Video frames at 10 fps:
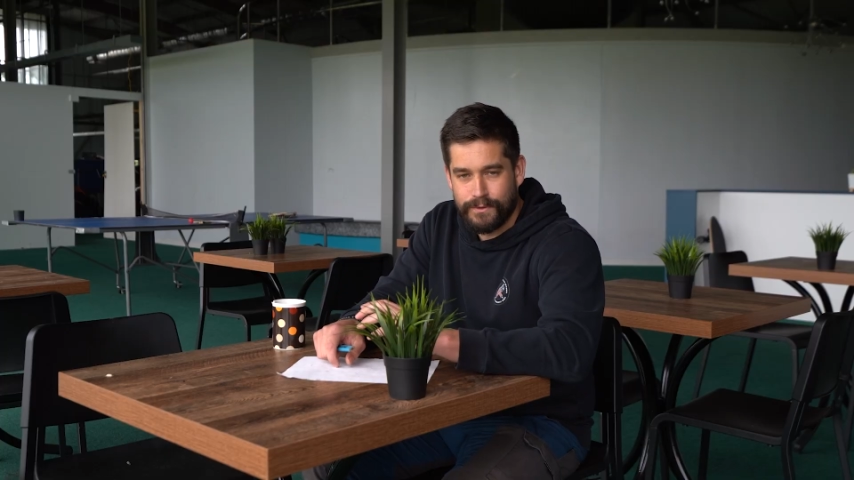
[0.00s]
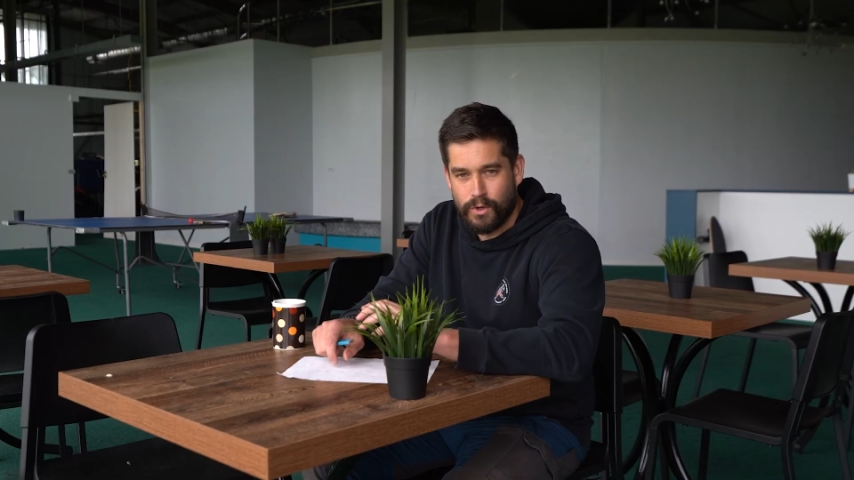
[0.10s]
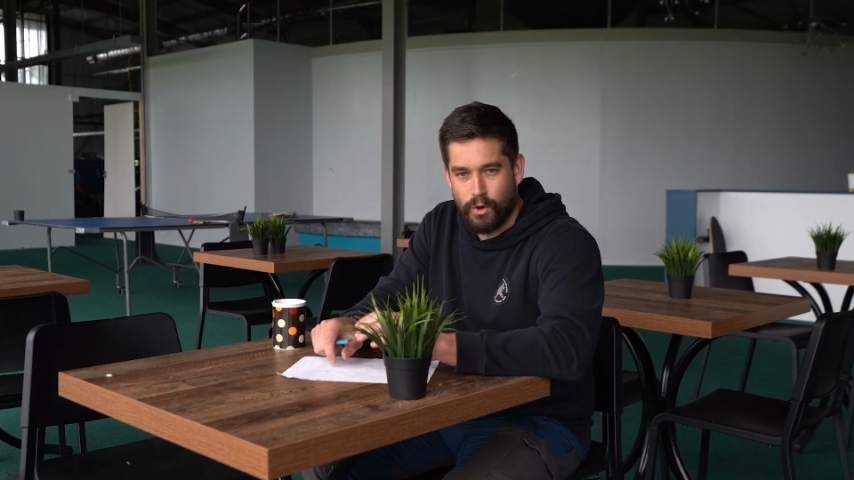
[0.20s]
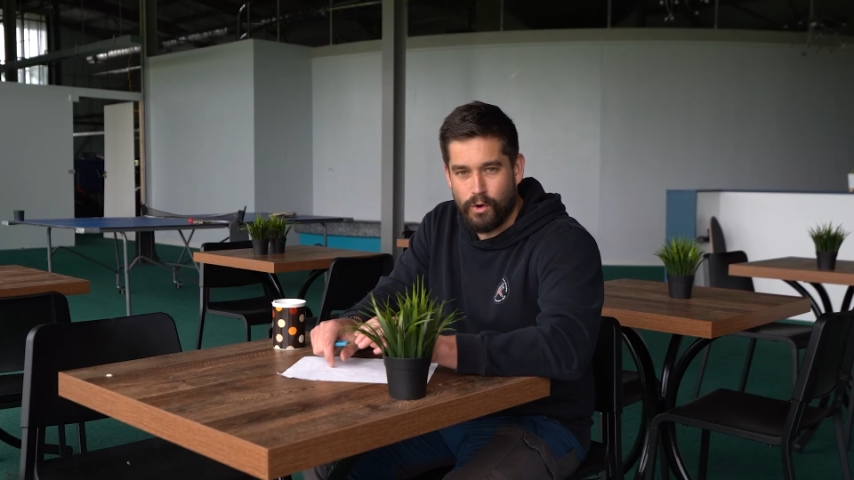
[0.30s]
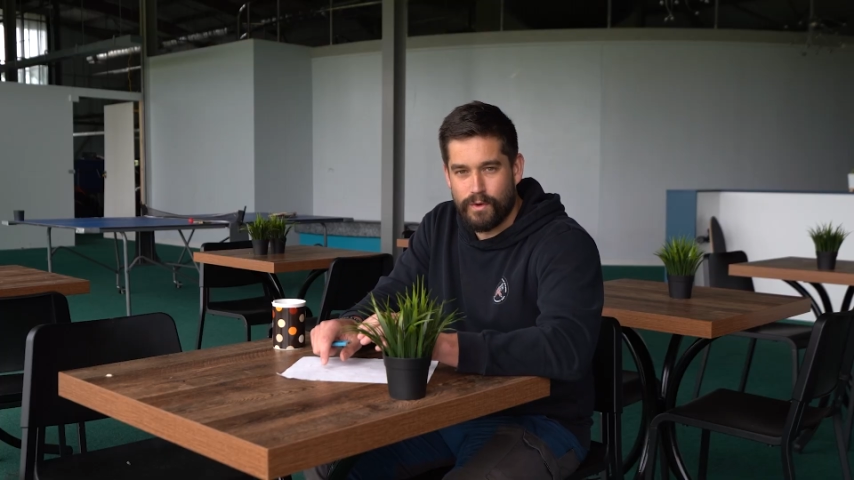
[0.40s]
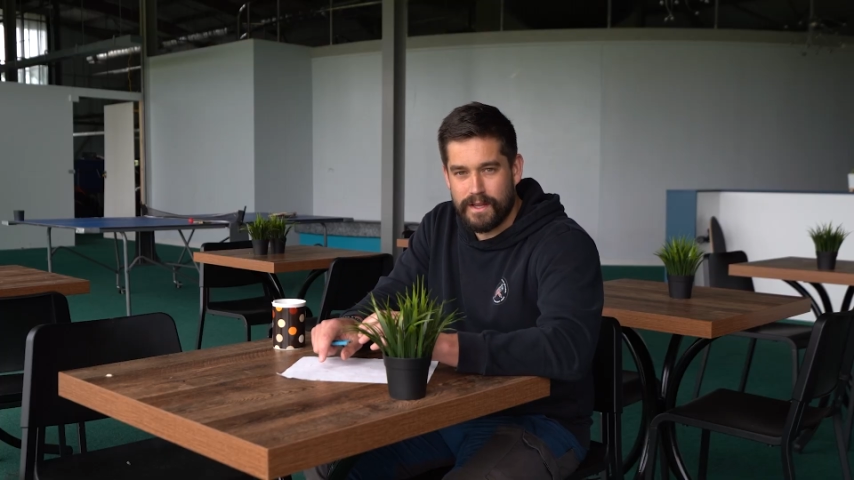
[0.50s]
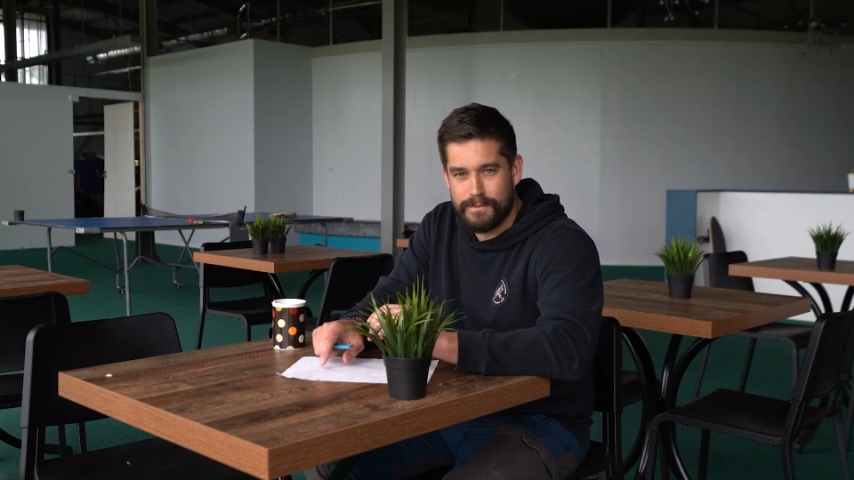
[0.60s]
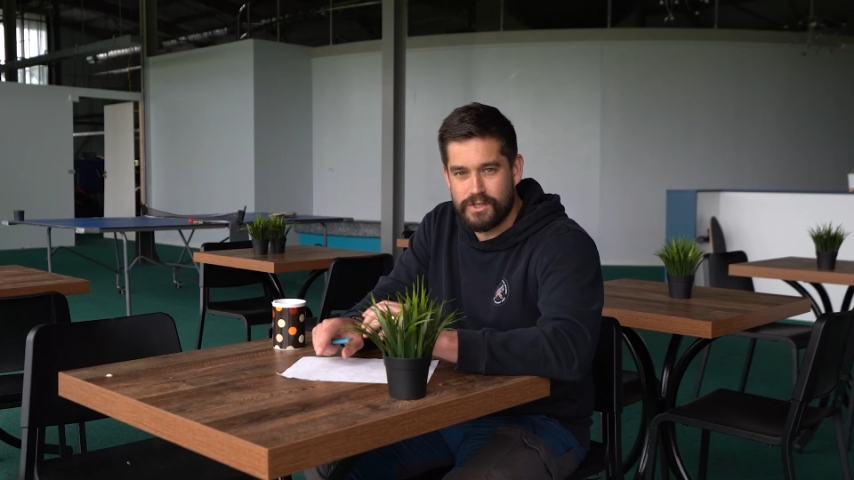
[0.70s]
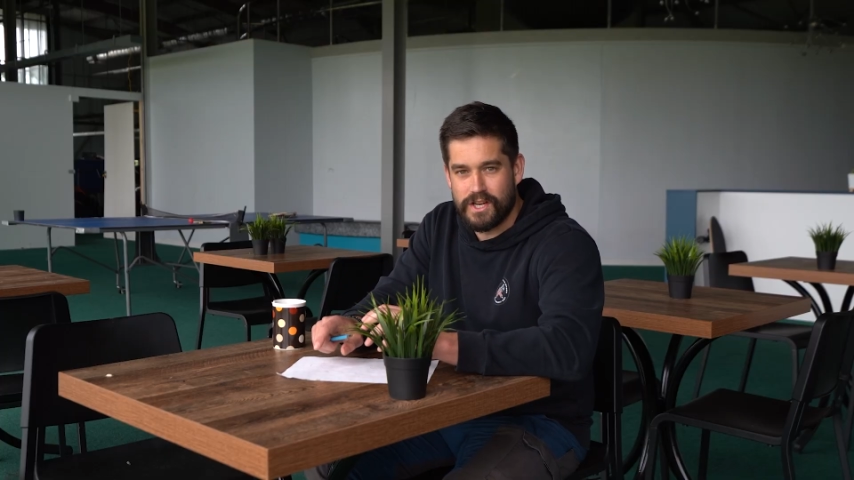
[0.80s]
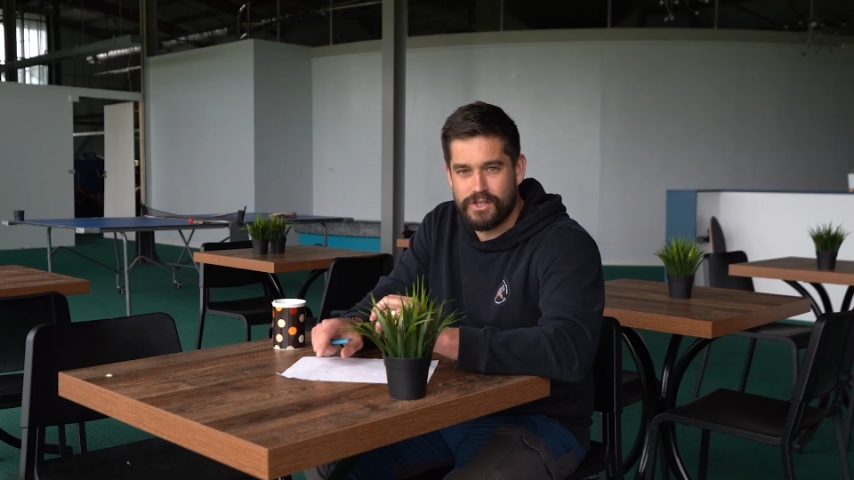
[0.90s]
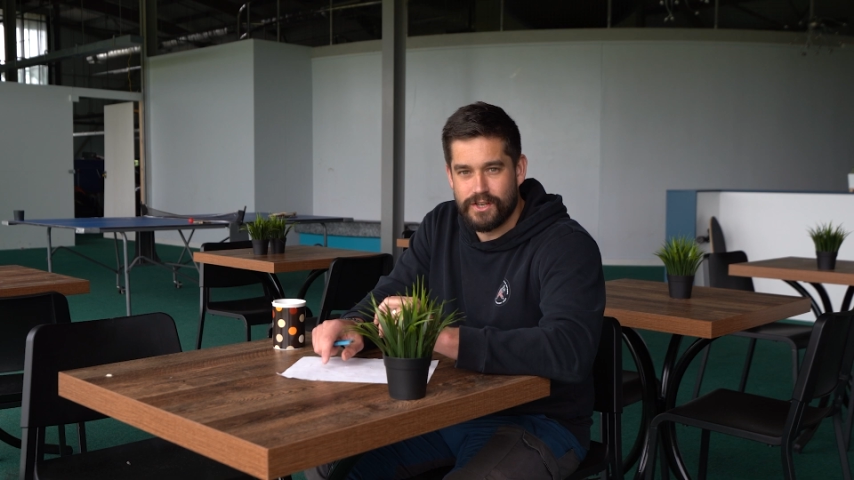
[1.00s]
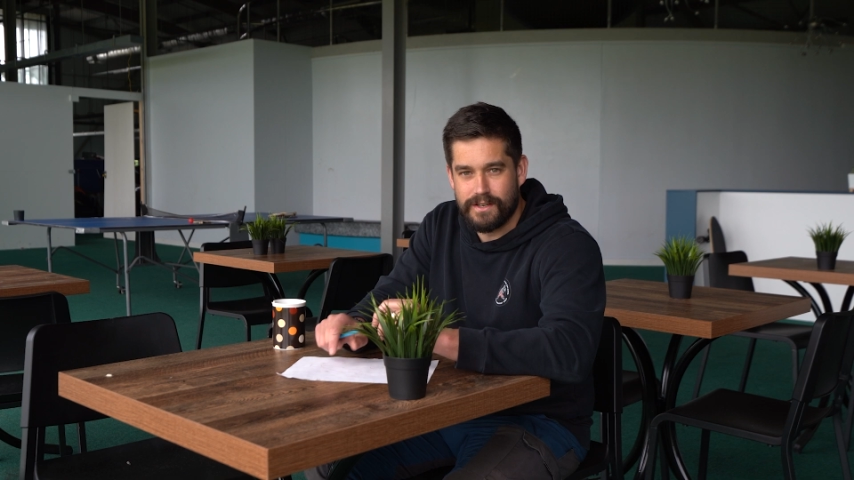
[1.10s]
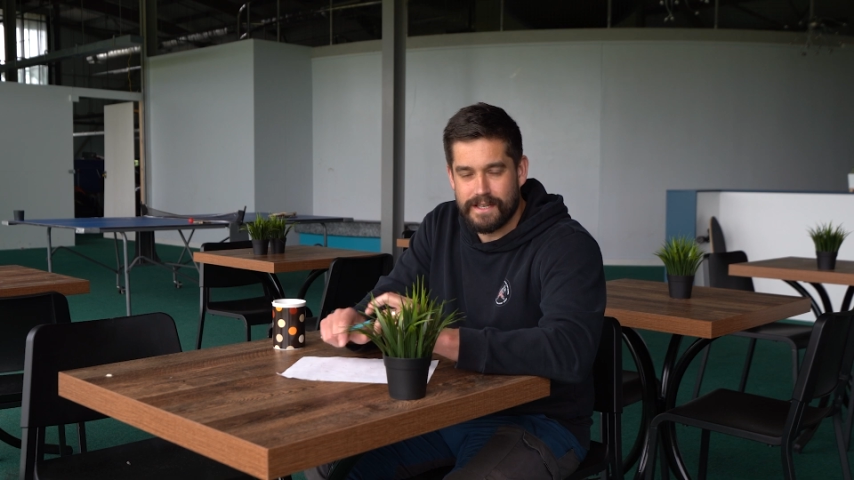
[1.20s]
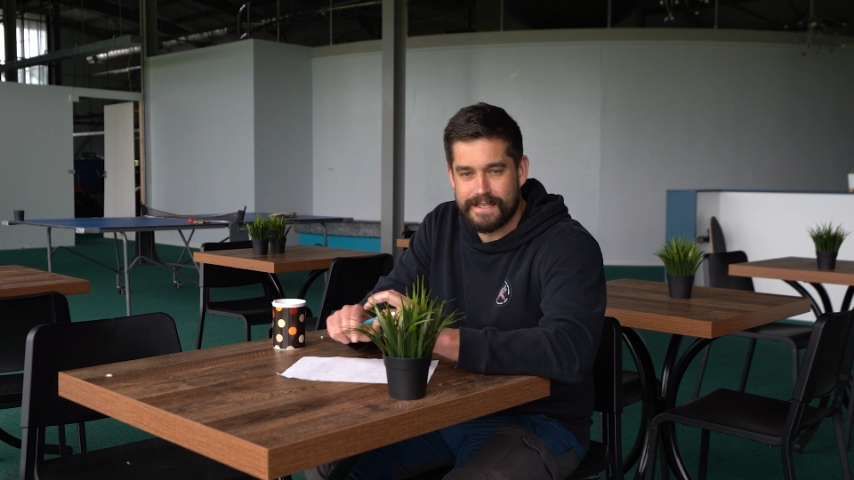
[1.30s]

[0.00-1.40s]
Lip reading: Corey, the magician,